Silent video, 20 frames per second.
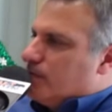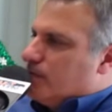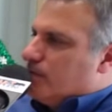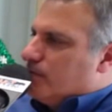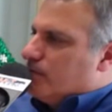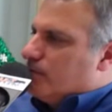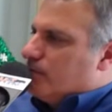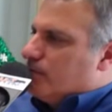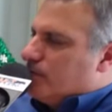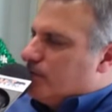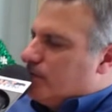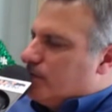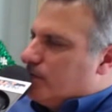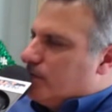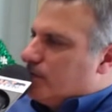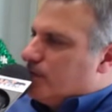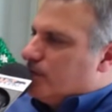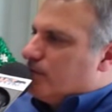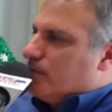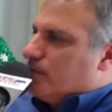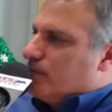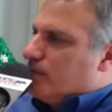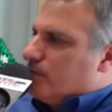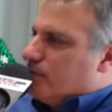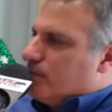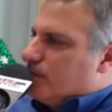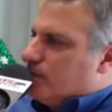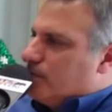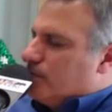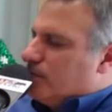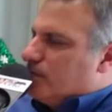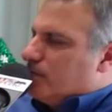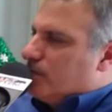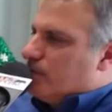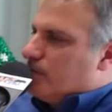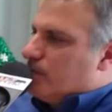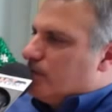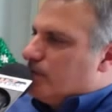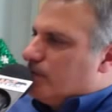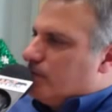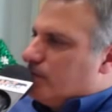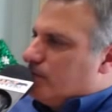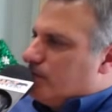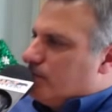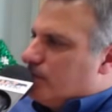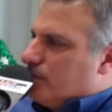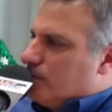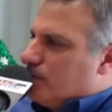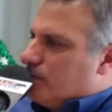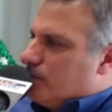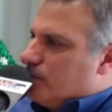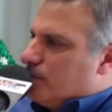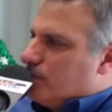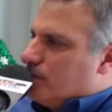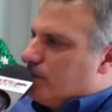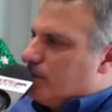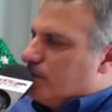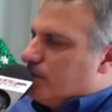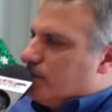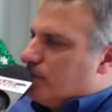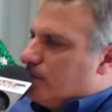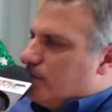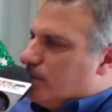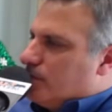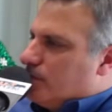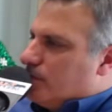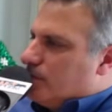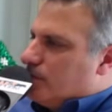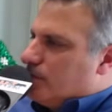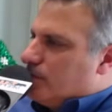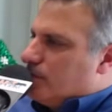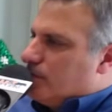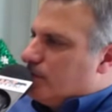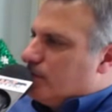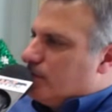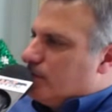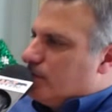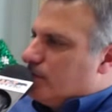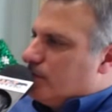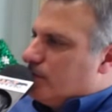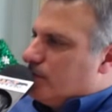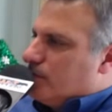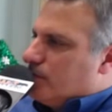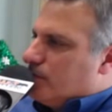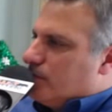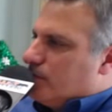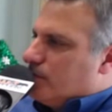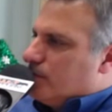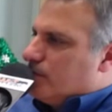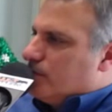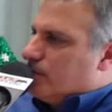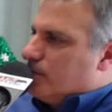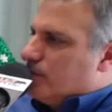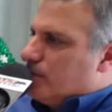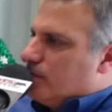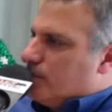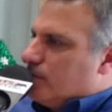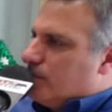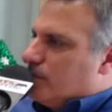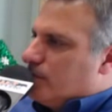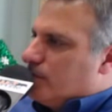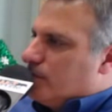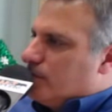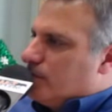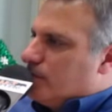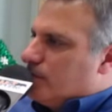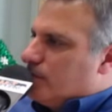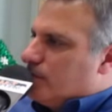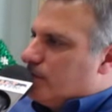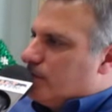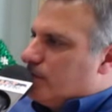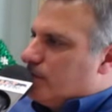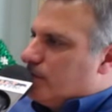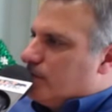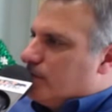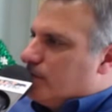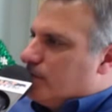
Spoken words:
The person shown says nothing.